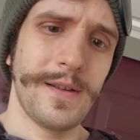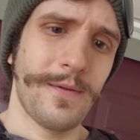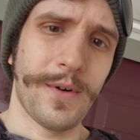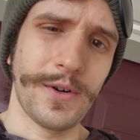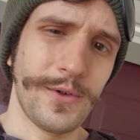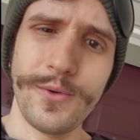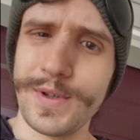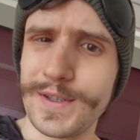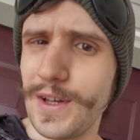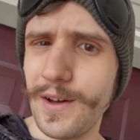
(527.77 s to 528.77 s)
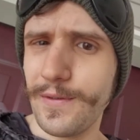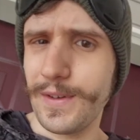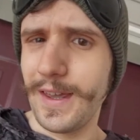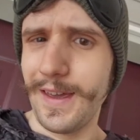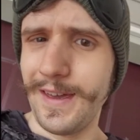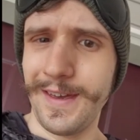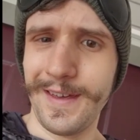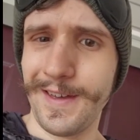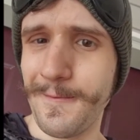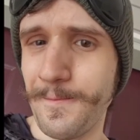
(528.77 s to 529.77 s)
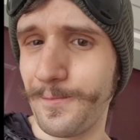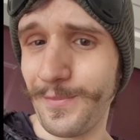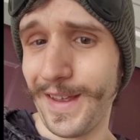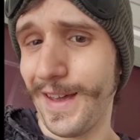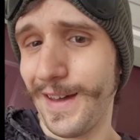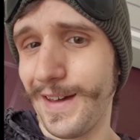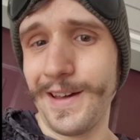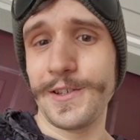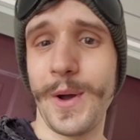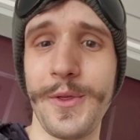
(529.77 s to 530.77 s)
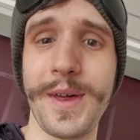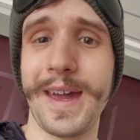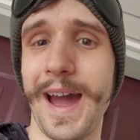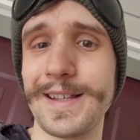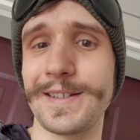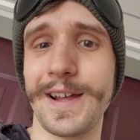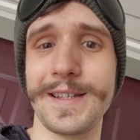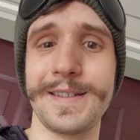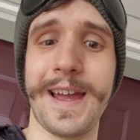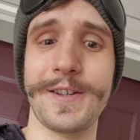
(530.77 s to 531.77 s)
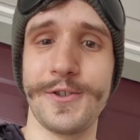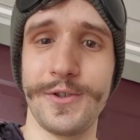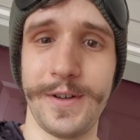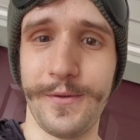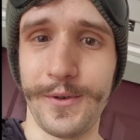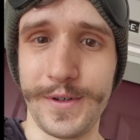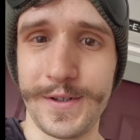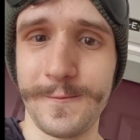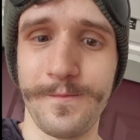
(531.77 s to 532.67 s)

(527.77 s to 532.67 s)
fondue is soft. So I think it adds a nice texture difference.